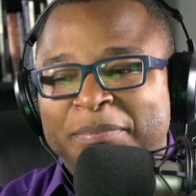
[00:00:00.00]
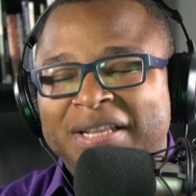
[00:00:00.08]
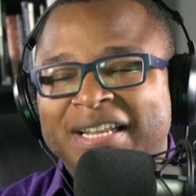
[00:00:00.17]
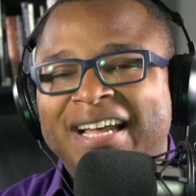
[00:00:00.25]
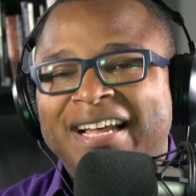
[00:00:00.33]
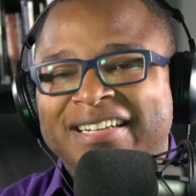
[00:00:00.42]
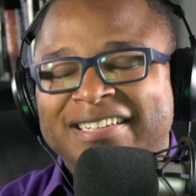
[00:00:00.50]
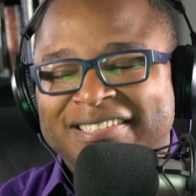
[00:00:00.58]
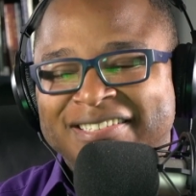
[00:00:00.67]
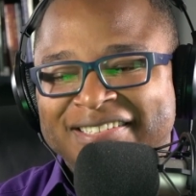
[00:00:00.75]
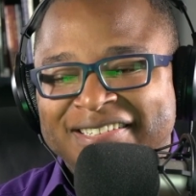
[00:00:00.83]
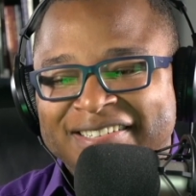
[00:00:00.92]

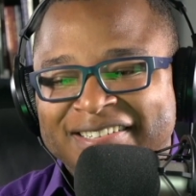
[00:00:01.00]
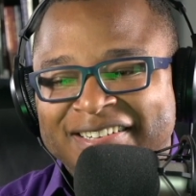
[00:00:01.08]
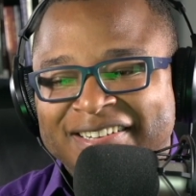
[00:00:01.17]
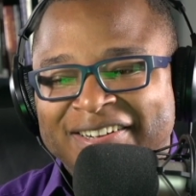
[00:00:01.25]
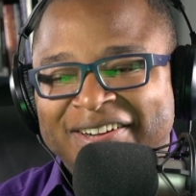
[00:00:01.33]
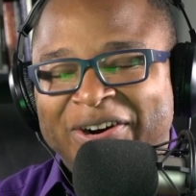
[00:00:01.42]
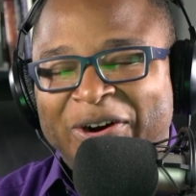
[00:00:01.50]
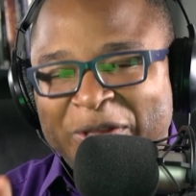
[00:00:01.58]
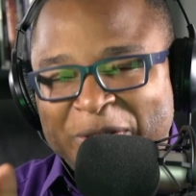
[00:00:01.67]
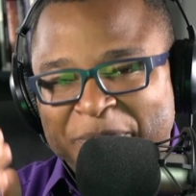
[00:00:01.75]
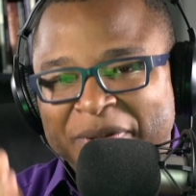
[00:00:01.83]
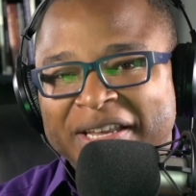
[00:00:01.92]
Blessed
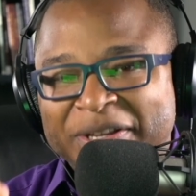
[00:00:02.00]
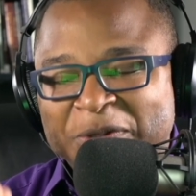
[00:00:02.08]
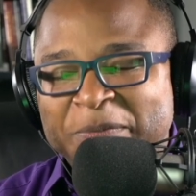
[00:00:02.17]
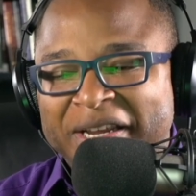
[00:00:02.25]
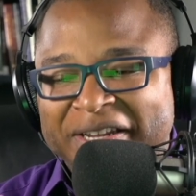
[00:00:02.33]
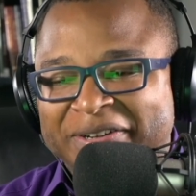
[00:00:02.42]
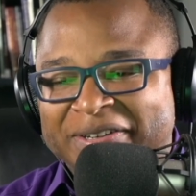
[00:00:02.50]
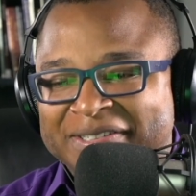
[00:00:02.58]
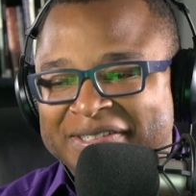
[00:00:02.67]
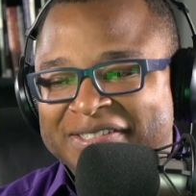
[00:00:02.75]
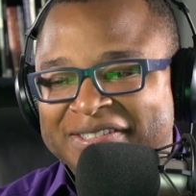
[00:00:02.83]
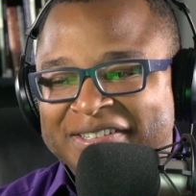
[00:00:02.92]
are the
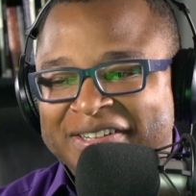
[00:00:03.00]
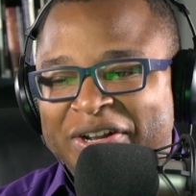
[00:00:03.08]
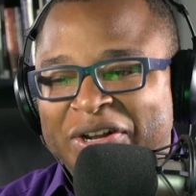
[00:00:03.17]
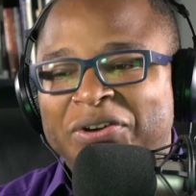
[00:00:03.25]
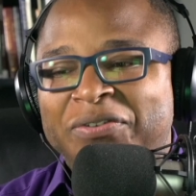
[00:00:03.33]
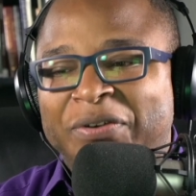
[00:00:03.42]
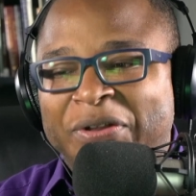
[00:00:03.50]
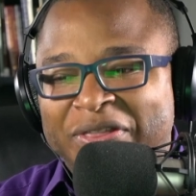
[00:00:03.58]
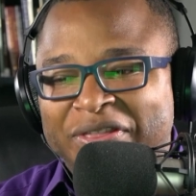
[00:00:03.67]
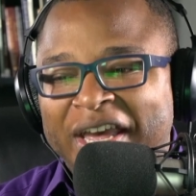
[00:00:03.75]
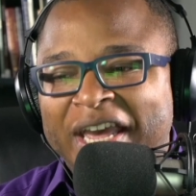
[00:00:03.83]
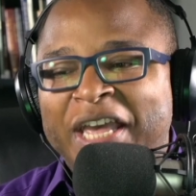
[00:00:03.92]
peacemakers, for
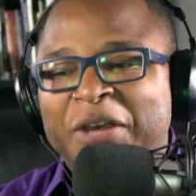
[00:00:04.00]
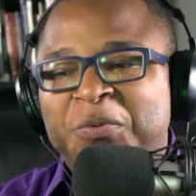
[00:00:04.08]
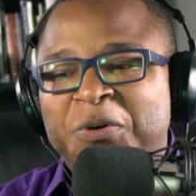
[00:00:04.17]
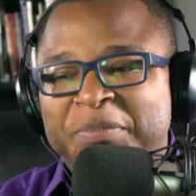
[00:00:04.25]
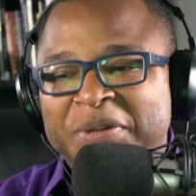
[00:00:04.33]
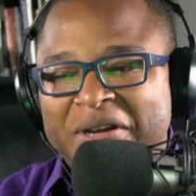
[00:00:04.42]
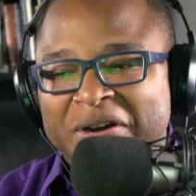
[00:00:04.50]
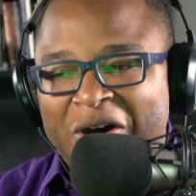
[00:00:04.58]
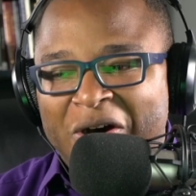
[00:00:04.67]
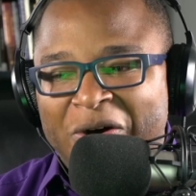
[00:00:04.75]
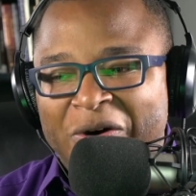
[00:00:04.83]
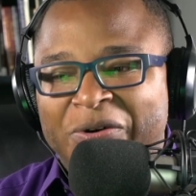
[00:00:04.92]
they will be
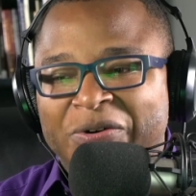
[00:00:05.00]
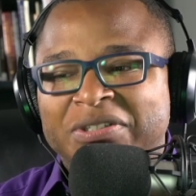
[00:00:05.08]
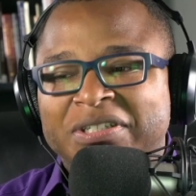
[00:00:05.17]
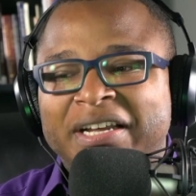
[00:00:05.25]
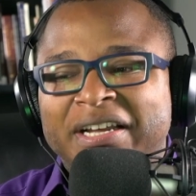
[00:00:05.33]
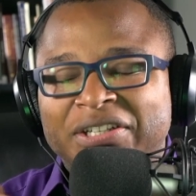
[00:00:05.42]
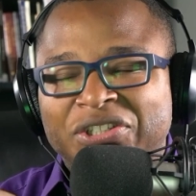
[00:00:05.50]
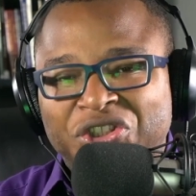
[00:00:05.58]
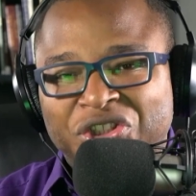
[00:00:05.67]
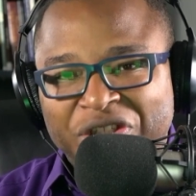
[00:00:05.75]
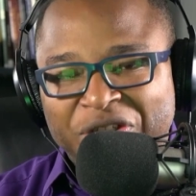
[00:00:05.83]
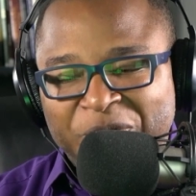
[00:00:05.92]
called
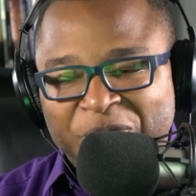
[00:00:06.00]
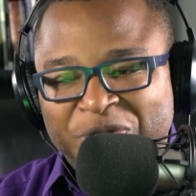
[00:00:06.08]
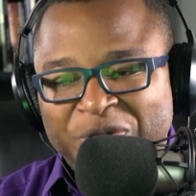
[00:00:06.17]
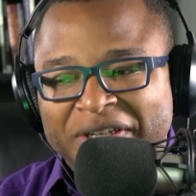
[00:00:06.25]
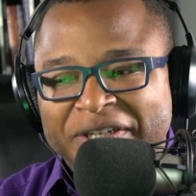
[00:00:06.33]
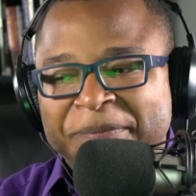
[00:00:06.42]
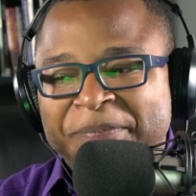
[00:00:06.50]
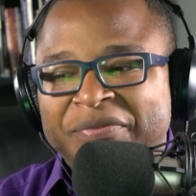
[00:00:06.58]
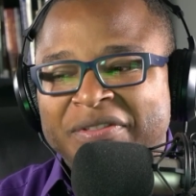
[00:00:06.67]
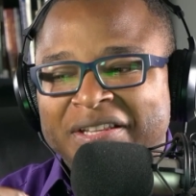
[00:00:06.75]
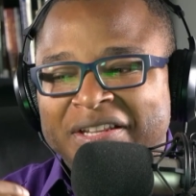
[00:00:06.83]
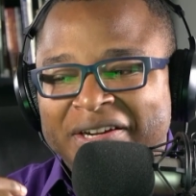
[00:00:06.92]
children
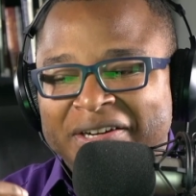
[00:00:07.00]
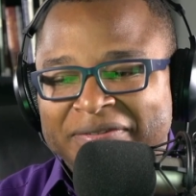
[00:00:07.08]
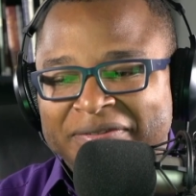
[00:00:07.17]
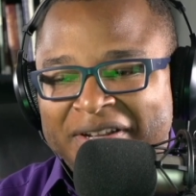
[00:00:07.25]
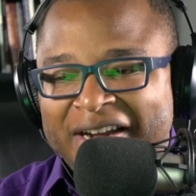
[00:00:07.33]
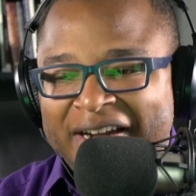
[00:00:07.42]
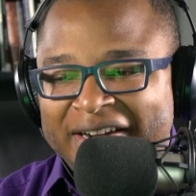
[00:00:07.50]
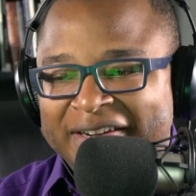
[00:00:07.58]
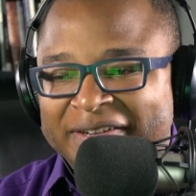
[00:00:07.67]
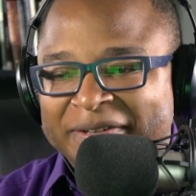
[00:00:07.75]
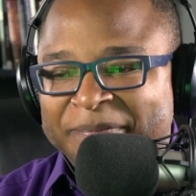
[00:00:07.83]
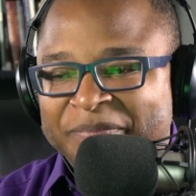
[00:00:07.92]
of
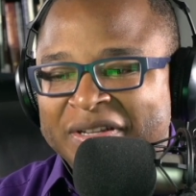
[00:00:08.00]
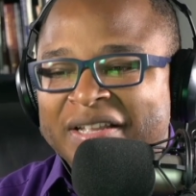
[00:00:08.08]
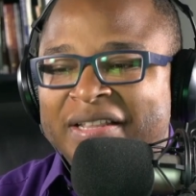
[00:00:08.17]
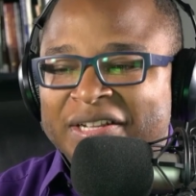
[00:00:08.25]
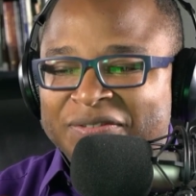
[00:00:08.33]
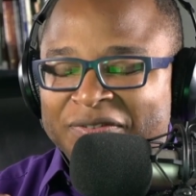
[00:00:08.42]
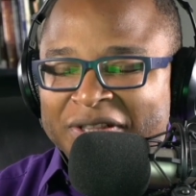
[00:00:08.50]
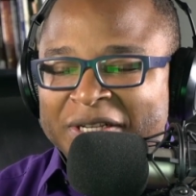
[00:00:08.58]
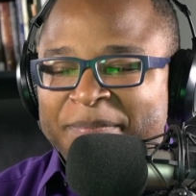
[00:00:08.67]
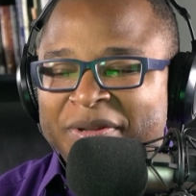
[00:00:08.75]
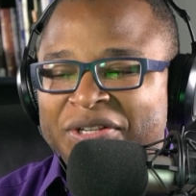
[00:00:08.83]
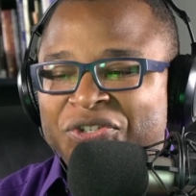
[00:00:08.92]
God. That's
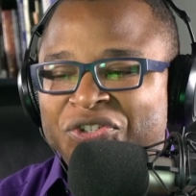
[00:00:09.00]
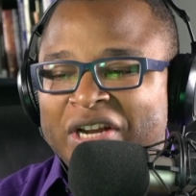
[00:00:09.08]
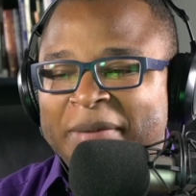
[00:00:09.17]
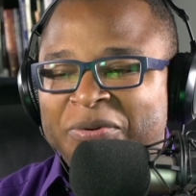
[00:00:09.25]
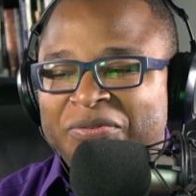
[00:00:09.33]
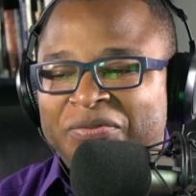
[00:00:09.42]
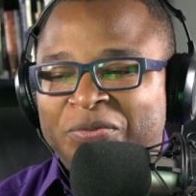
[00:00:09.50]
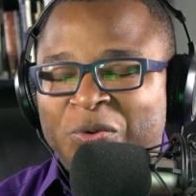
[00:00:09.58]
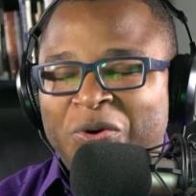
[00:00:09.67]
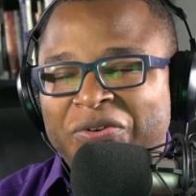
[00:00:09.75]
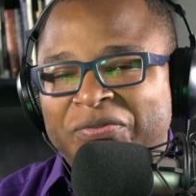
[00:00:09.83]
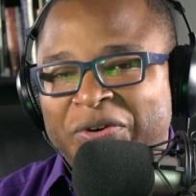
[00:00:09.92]
Philippians chapter
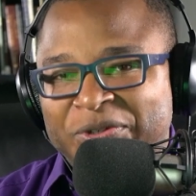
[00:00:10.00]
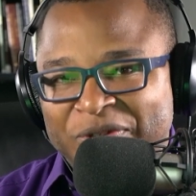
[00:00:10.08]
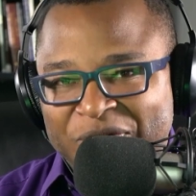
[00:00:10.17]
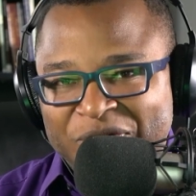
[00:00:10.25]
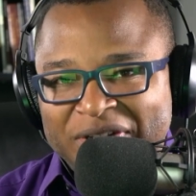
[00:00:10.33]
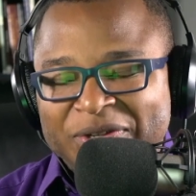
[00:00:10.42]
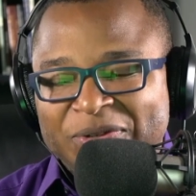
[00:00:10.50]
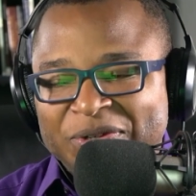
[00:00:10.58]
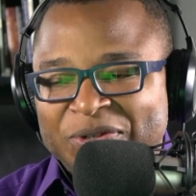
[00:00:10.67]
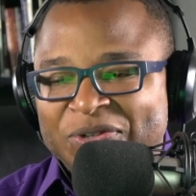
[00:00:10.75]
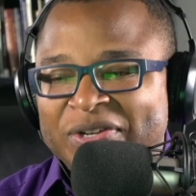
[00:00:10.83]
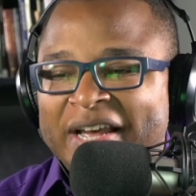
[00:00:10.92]
4, verses 6
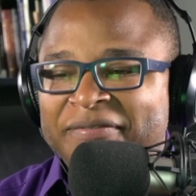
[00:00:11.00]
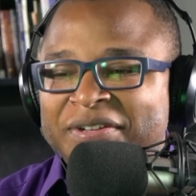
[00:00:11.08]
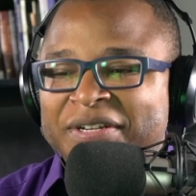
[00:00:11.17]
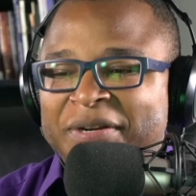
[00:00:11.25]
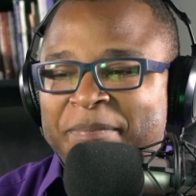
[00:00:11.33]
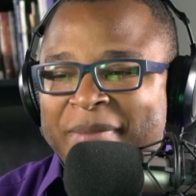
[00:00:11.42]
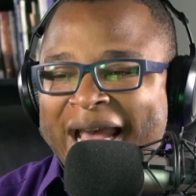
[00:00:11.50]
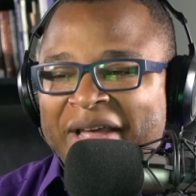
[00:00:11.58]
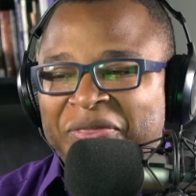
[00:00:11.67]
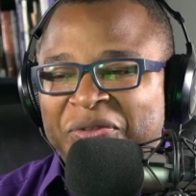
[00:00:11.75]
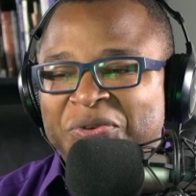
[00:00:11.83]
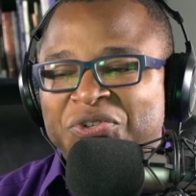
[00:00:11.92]
and 7, and
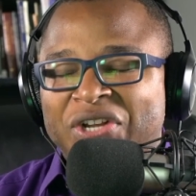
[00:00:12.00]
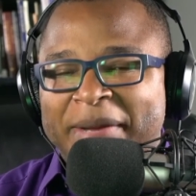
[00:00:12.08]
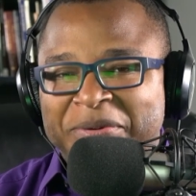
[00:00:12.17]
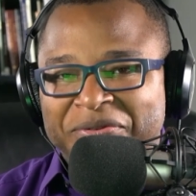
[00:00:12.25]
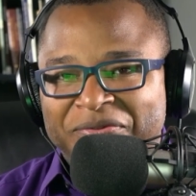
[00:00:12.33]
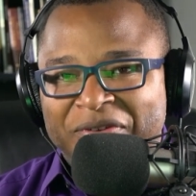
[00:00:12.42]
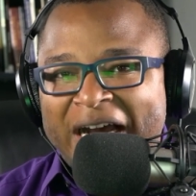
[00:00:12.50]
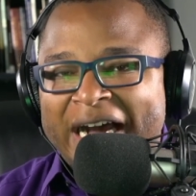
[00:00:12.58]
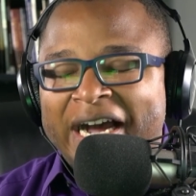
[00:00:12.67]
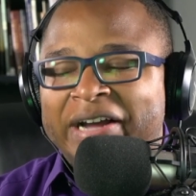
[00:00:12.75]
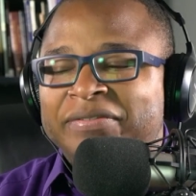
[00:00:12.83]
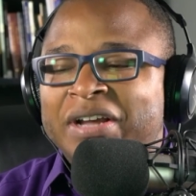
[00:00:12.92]
Matthew chapter
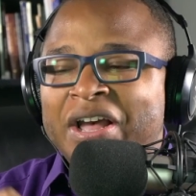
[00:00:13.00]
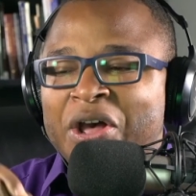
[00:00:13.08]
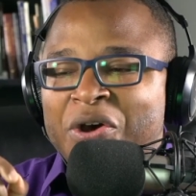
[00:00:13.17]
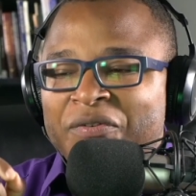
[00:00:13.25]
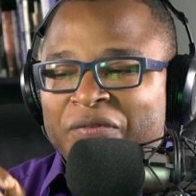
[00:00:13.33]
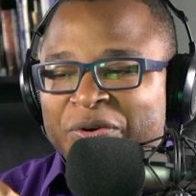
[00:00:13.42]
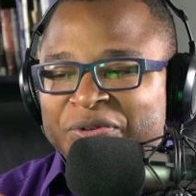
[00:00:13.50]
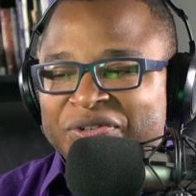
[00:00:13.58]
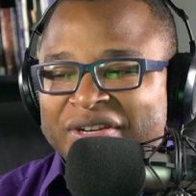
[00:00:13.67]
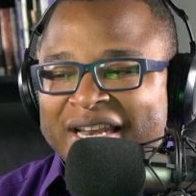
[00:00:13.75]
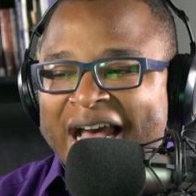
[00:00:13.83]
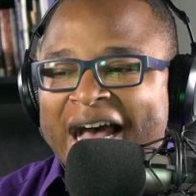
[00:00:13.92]
5,
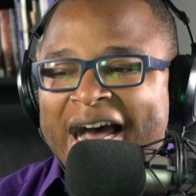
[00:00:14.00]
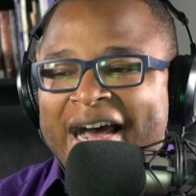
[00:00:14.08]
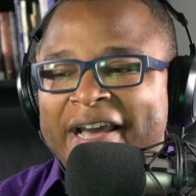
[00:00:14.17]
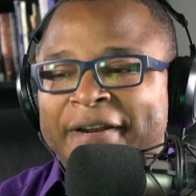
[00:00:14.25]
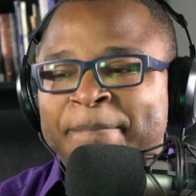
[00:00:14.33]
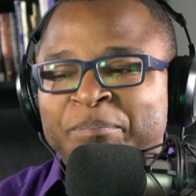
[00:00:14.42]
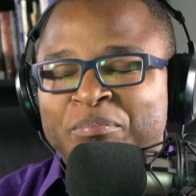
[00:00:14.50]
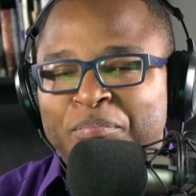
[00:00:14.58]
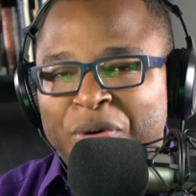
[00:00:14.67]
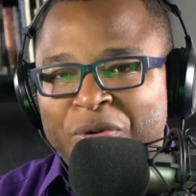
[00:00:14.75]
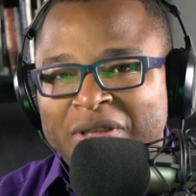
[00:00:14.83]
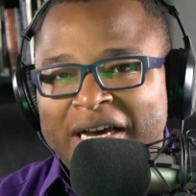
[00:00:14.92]
verse
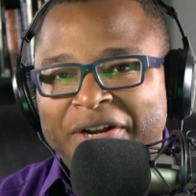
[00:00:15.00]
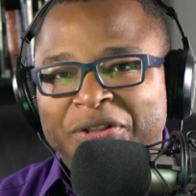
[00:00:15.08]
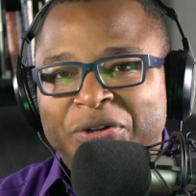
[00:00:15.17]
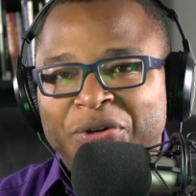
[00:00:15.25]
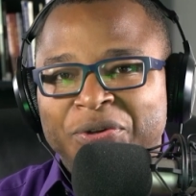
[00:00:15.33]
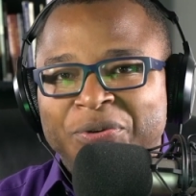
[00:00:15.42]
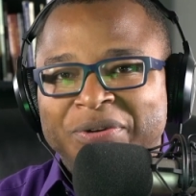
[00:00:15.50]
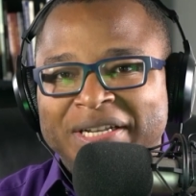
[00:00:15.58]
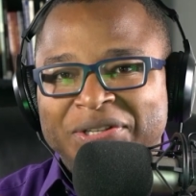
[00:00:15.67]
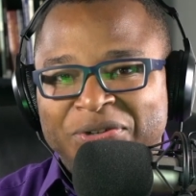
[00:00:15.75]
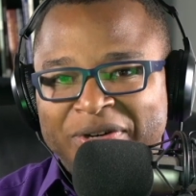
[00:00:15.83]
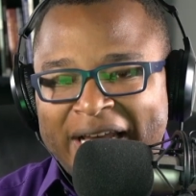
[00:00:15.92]
9, both out of the New
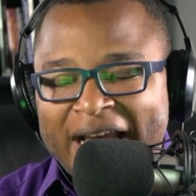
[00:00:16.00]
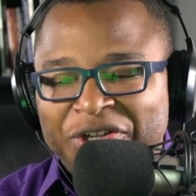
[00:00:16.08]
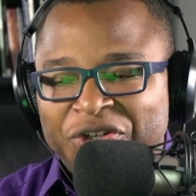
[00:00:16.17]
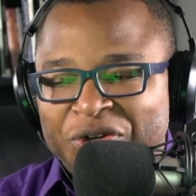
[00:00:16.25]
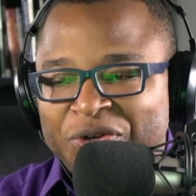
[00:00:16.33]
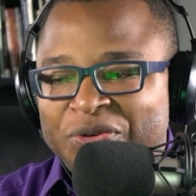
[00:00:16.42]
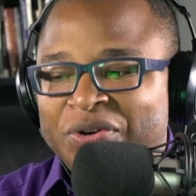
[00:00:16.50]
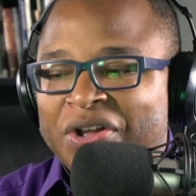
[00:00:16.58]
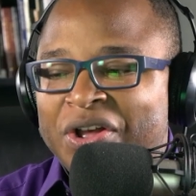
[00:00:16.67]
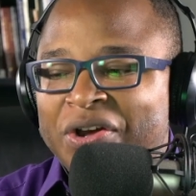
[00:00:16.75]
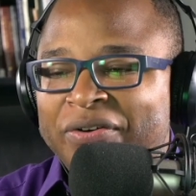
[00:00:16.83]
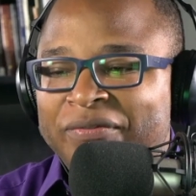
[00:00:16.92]
International
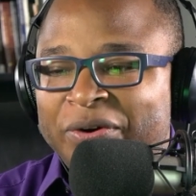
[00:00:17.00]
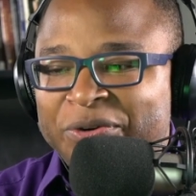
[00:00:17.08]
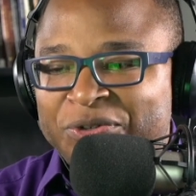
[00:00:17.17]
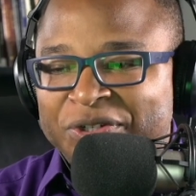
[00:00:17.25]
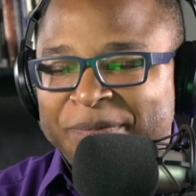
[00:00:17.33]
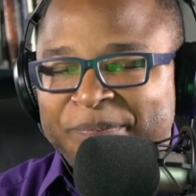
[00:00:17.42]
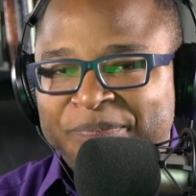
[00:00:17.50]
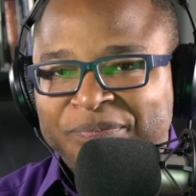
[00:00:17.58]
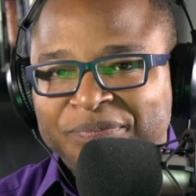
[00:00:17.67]
Version.